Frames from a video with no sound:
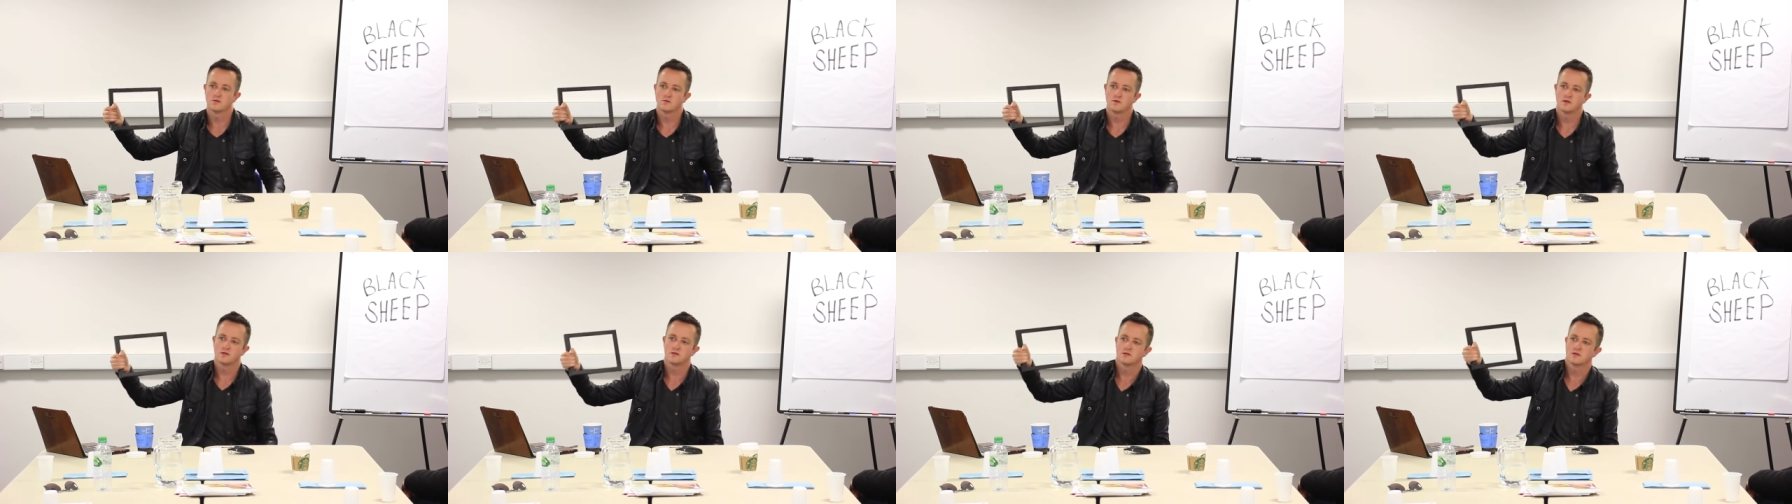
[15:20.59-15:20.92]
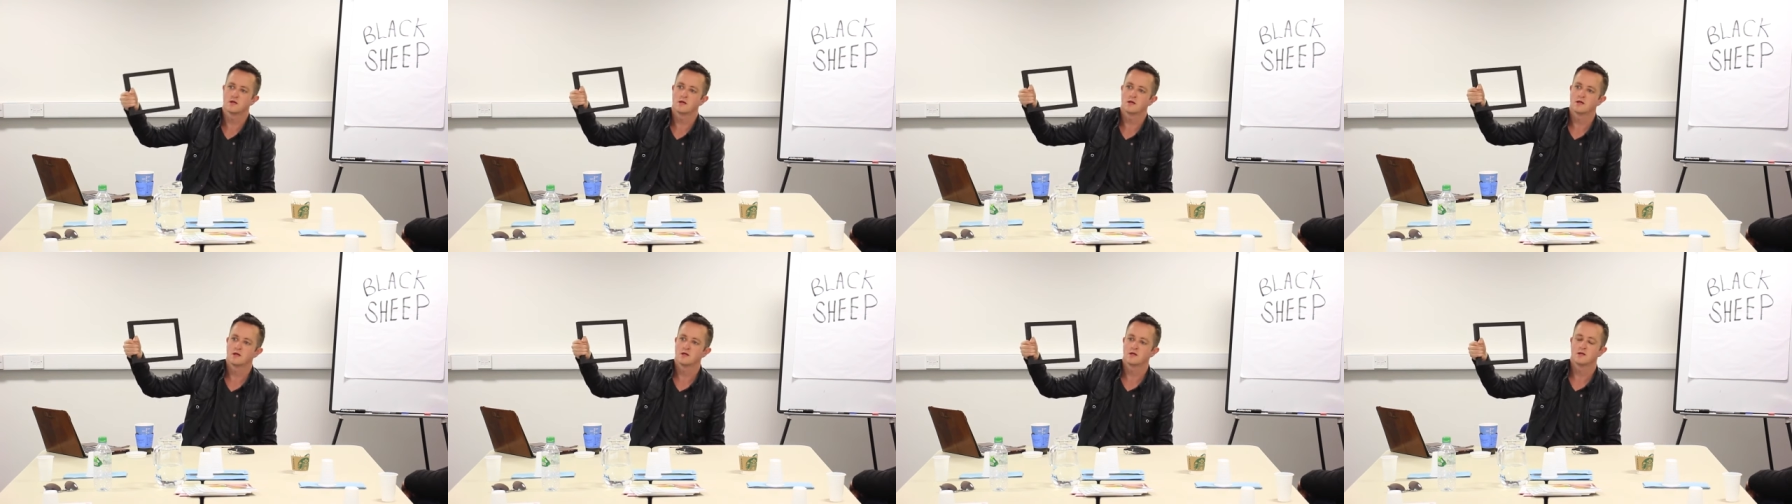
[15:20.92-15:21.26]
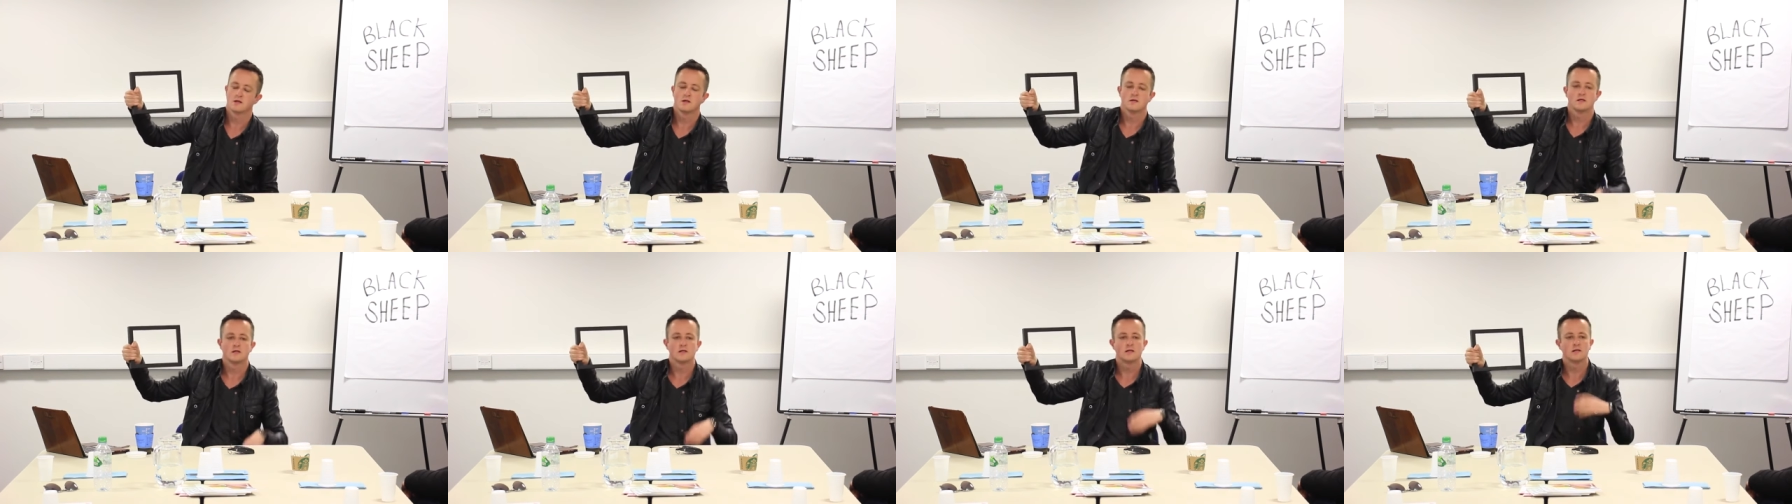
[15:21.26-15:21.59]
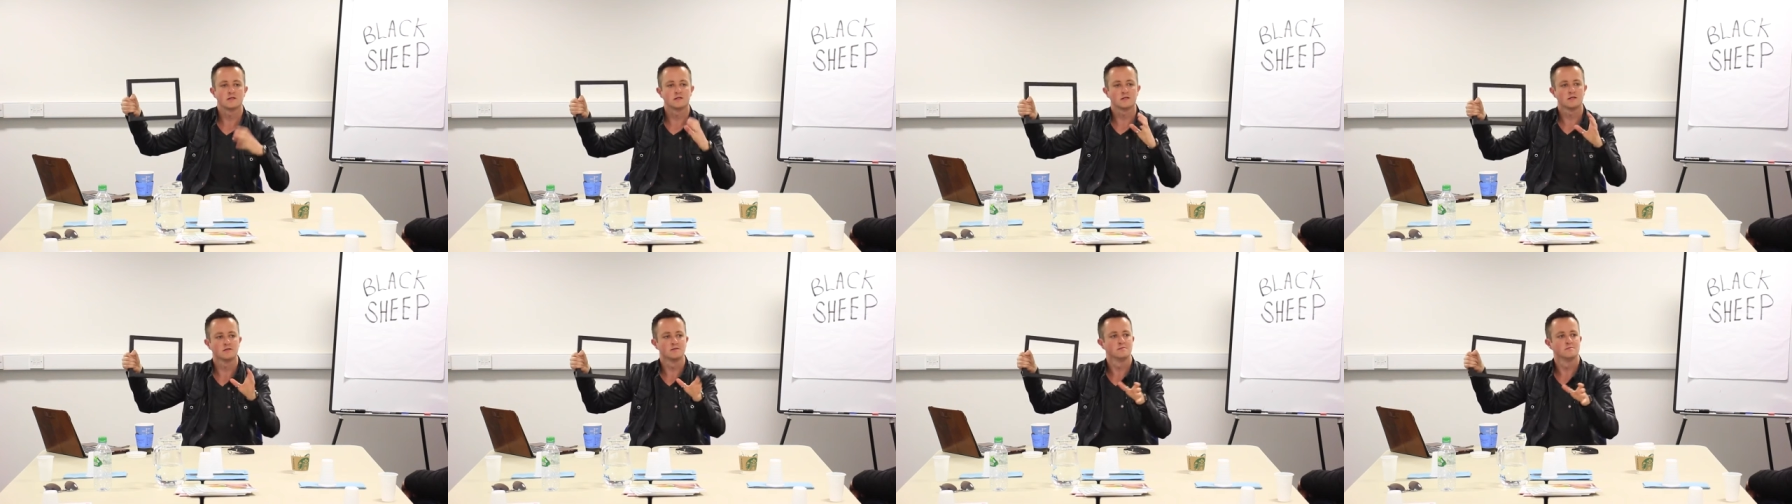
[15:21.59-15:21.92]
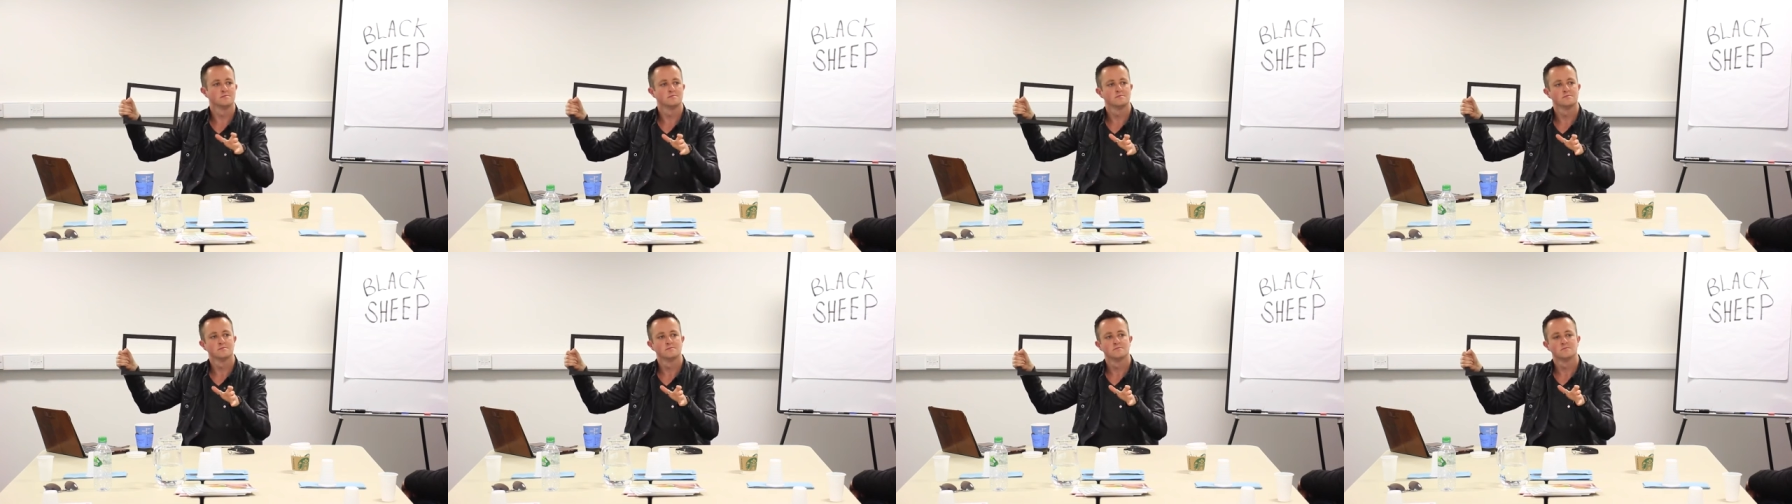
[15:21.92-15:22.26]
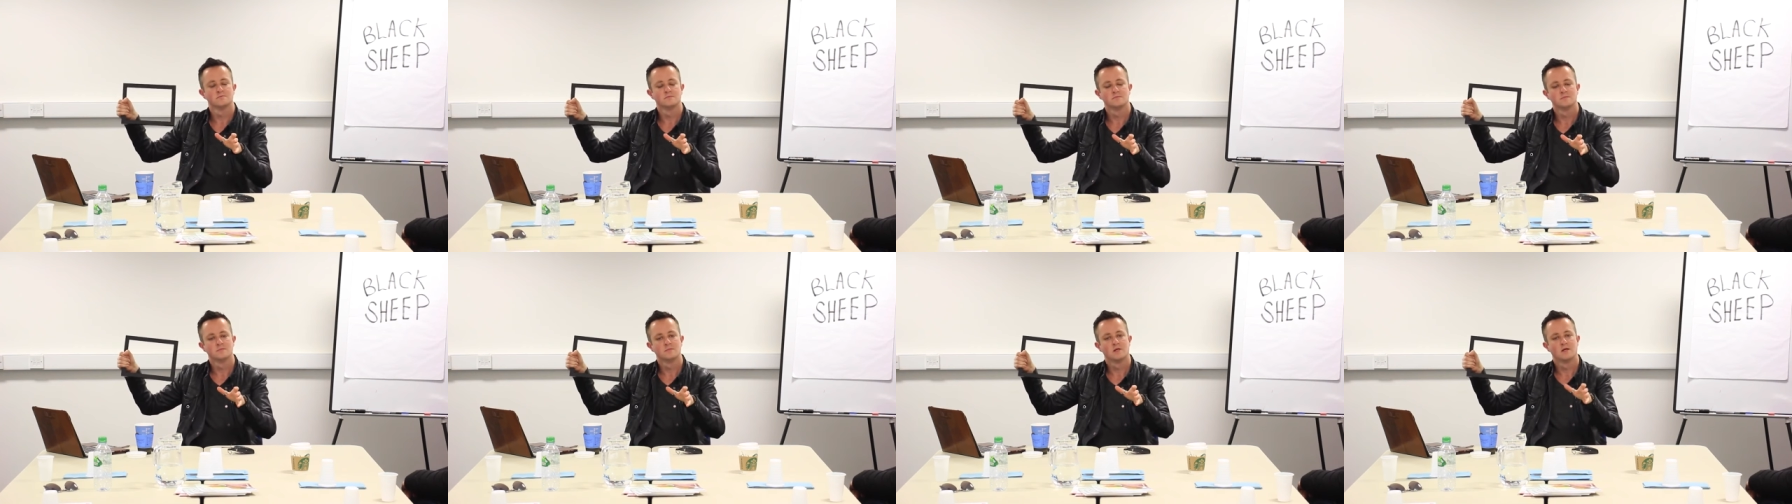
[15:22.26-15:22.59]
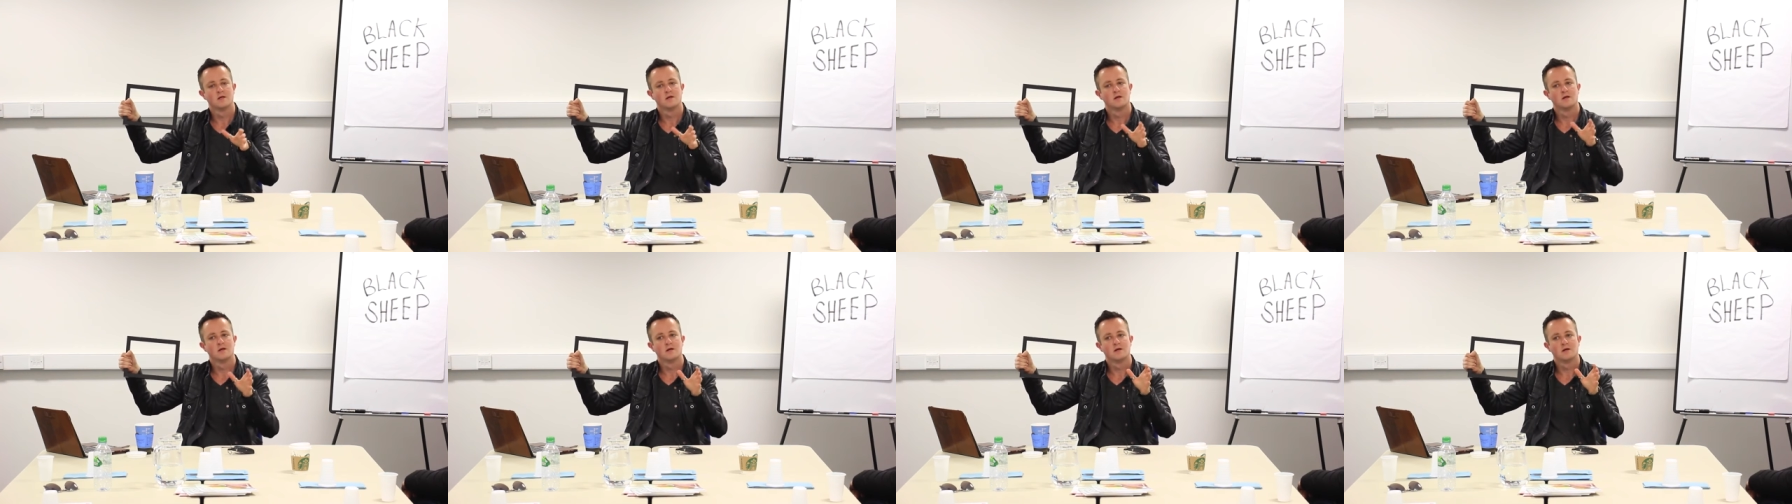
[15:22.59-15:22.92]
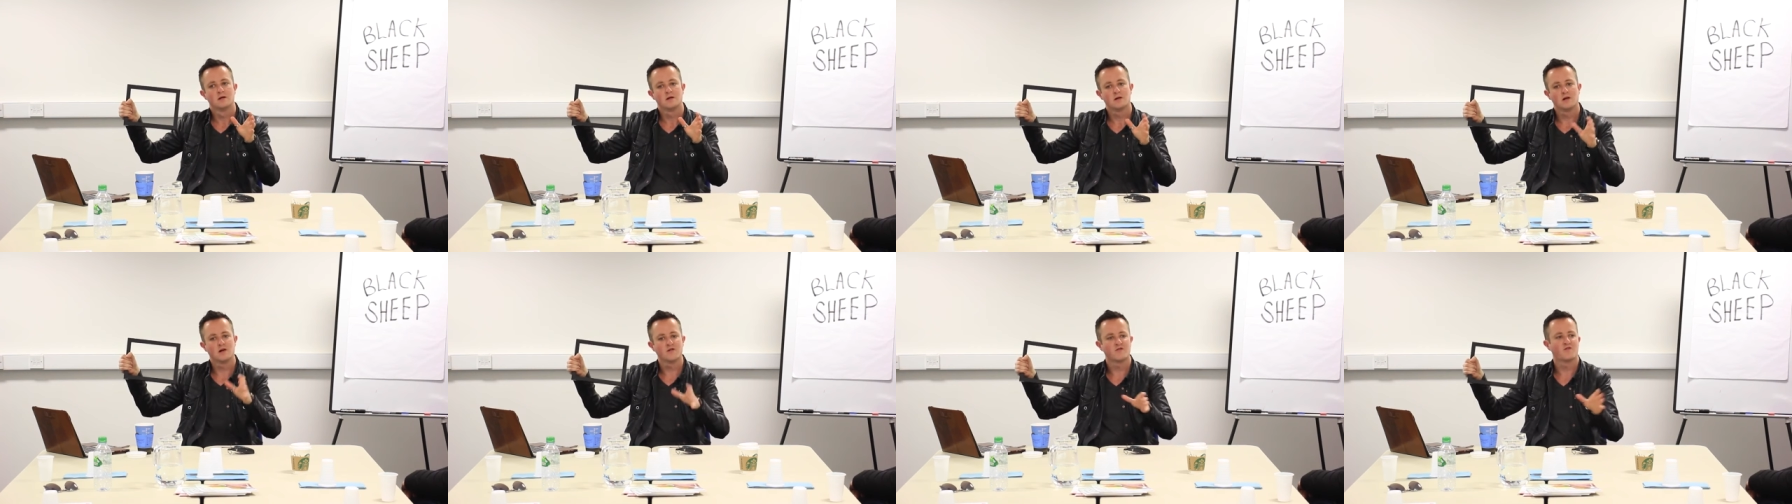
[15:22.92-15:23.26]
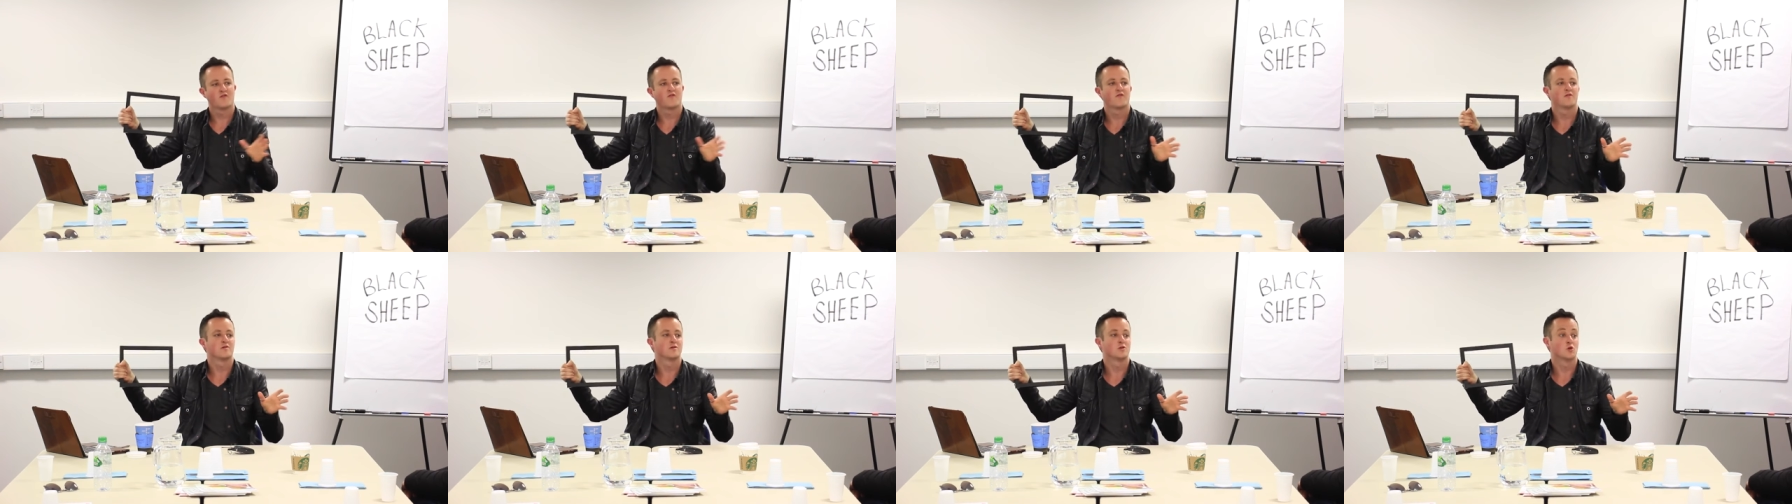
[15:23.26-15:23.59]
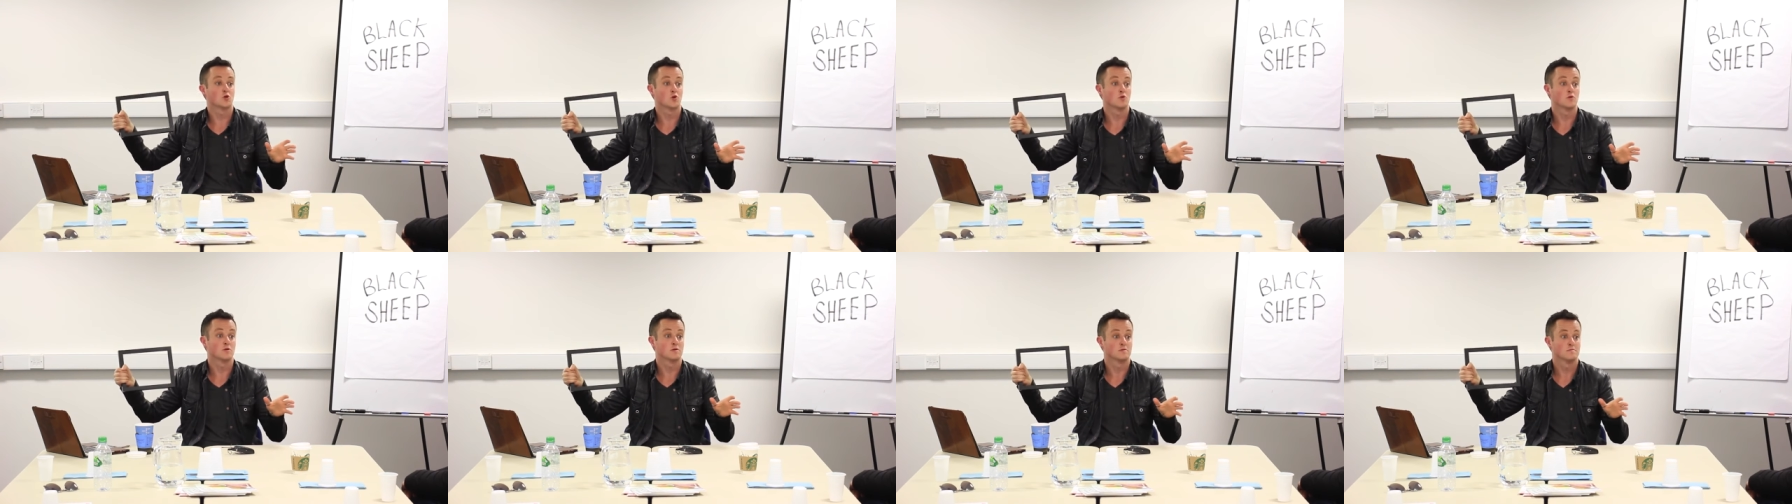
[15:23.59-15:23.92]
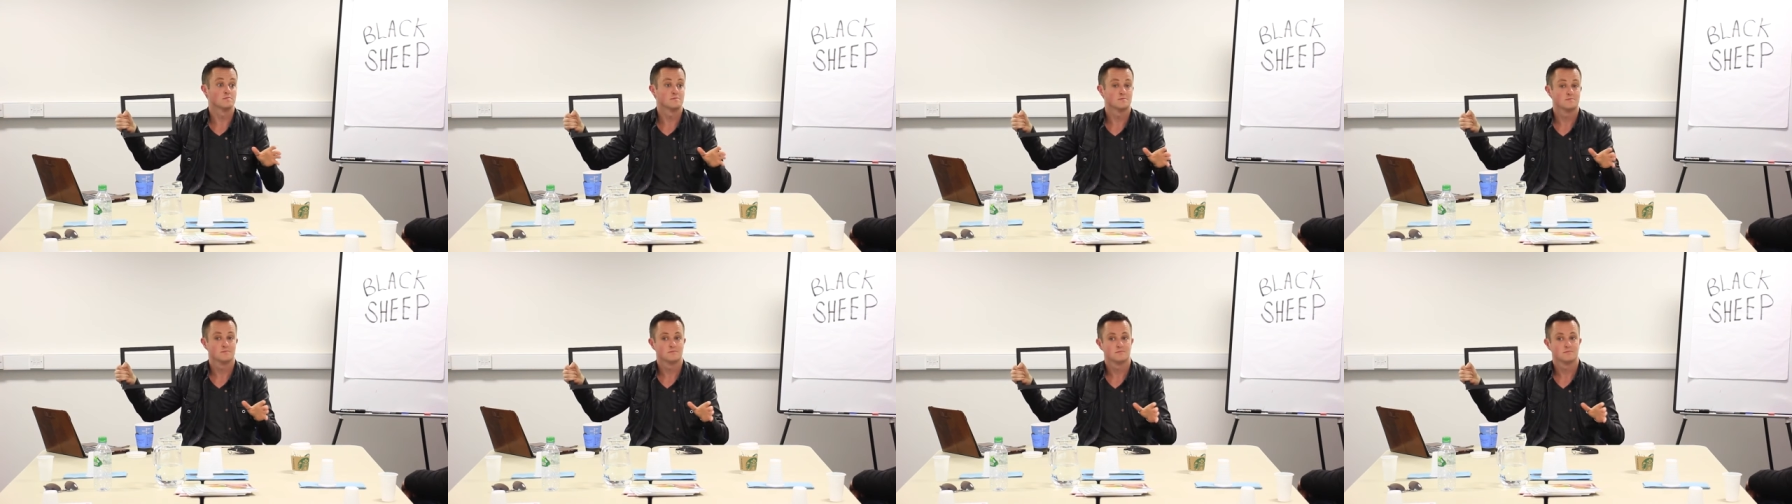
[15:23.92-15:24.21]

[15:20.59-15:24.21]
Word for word: So I say, Listen, life's very short.